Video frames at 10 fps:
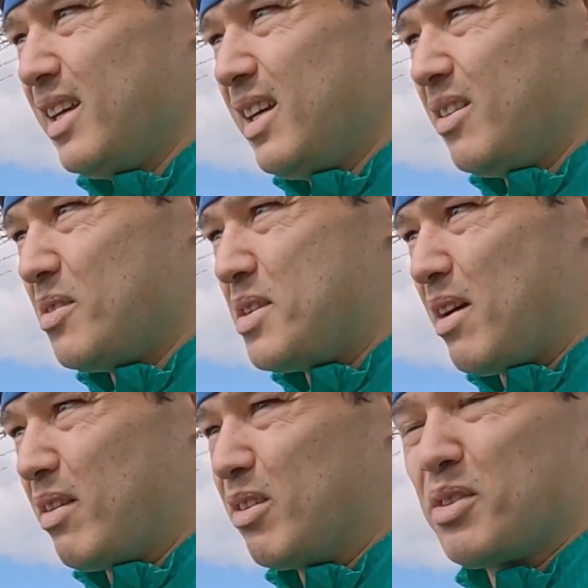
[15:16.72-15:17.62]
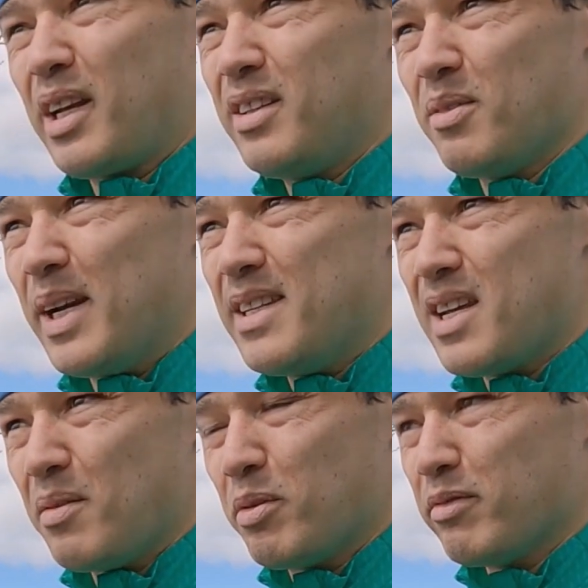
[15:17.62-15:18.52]
we'll see how that goes. I didn't do any
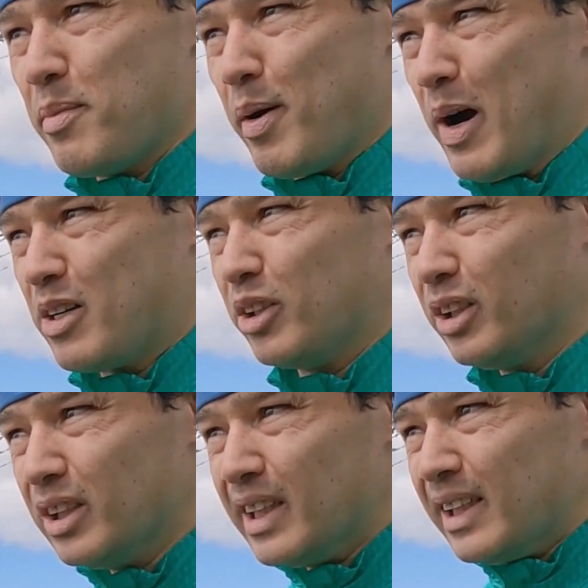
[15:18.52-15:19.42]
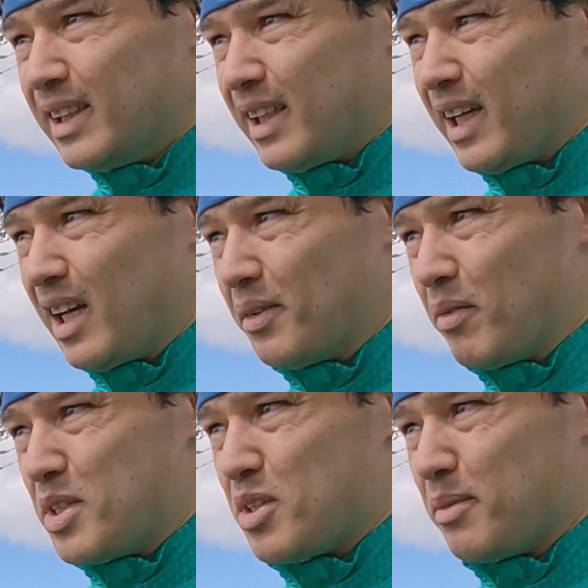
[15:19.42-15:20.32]
tapering for Biwako,
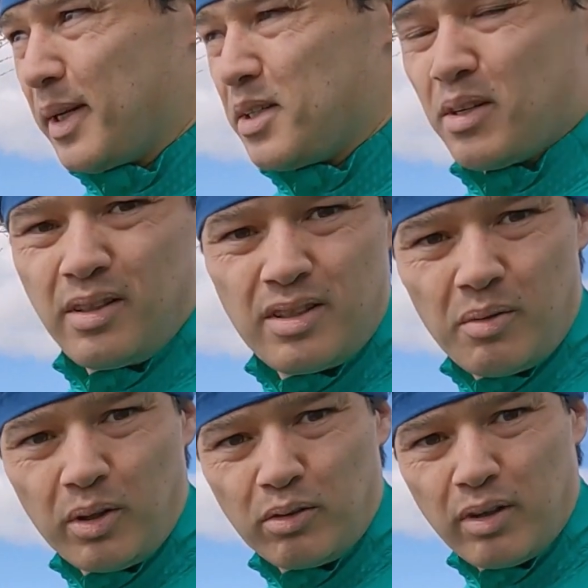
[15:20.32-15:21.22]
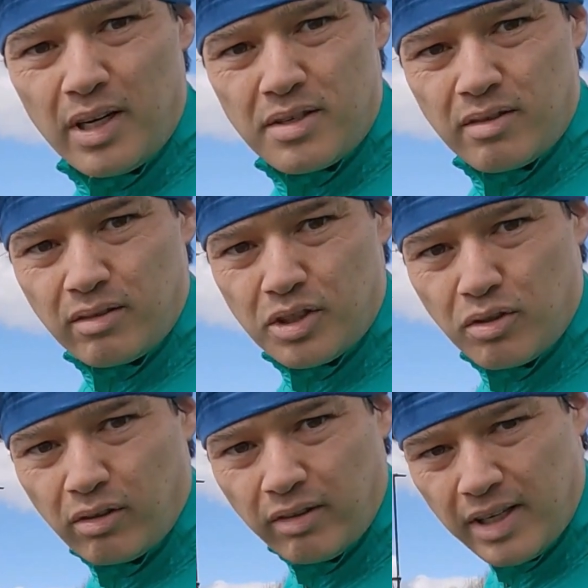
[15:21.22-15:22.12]
and we still managed to do a good race, a
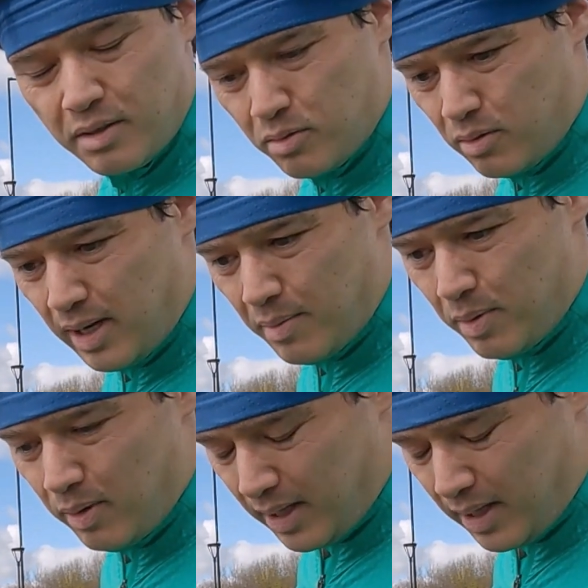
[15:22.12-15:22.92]
strong race. I was quite happy